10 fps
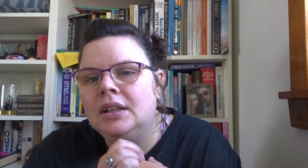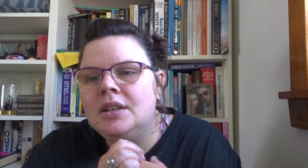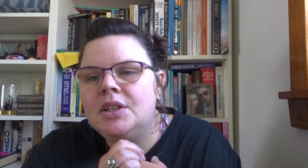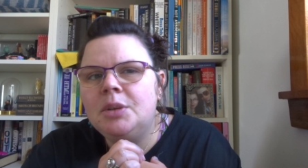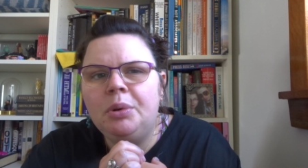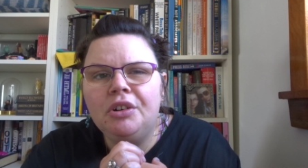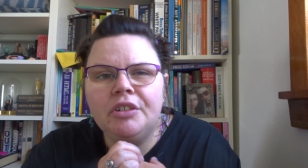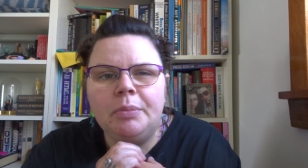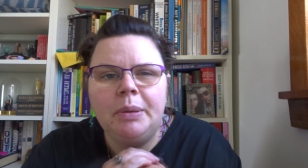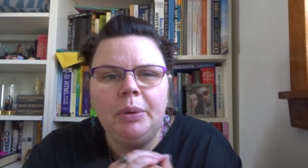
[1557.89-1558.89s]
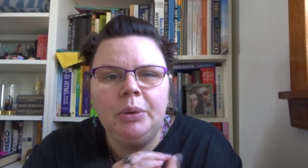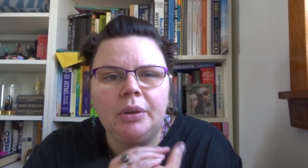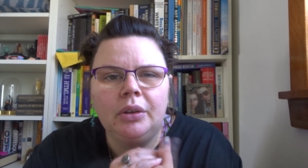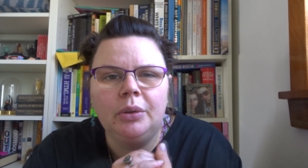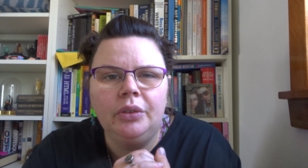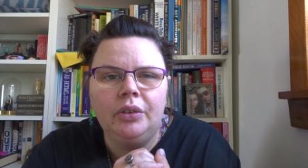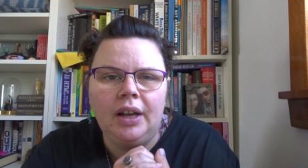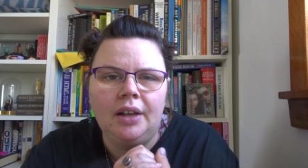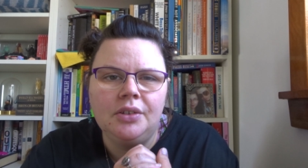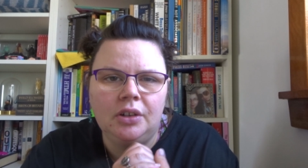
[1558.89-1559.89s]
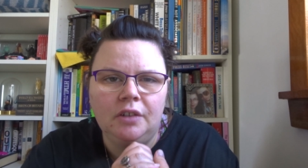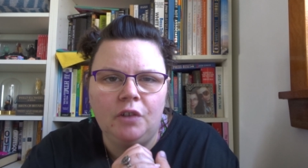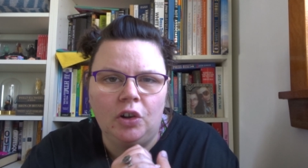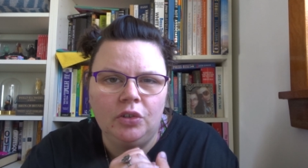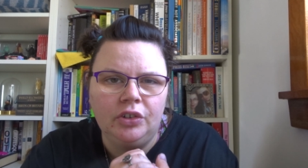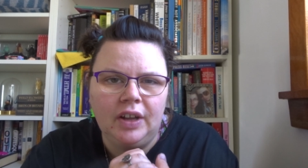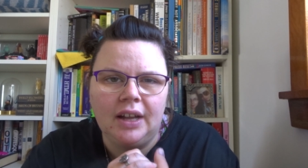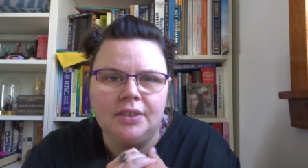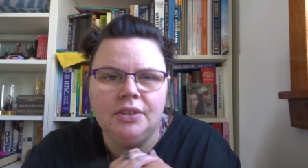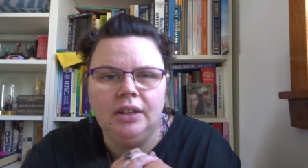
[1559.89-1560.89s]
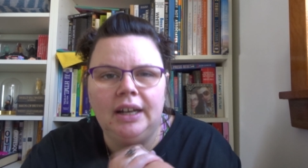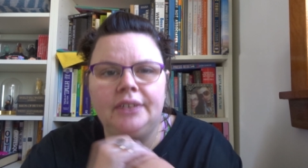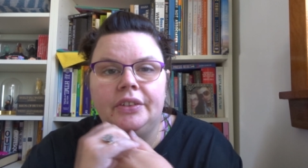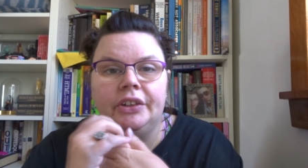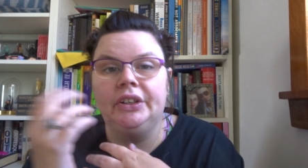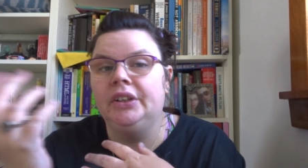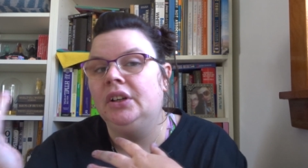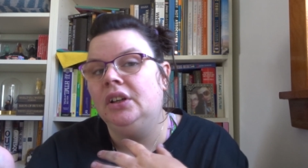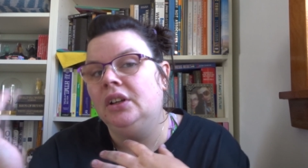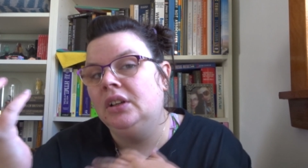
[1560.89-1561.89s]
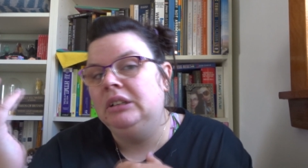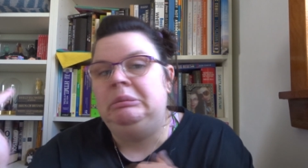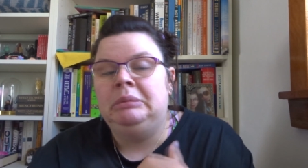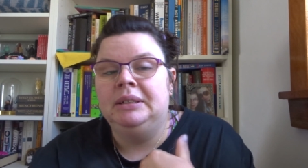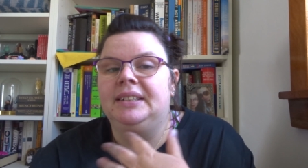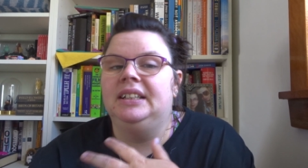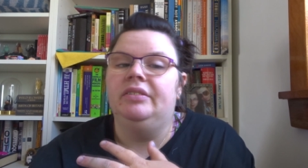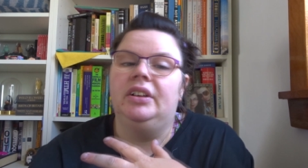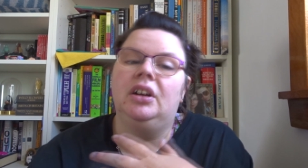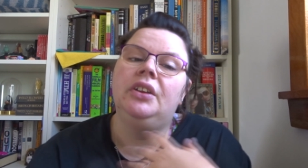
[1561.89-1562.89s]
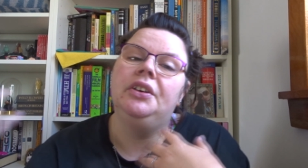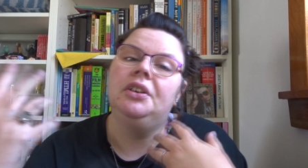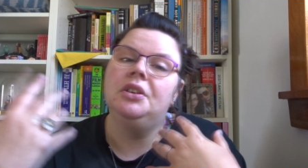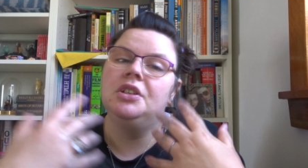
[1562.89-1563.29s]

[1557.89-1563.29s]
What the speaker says: support for people who are going through cancer, have gone through cancer, and their significant others,